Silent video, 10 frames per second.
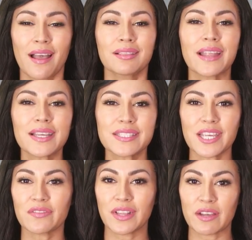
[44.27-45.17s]
Legacy
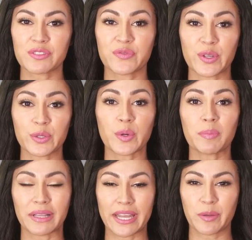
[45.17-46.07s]
of Love's funeral
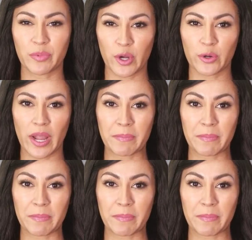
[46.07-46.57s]
planning program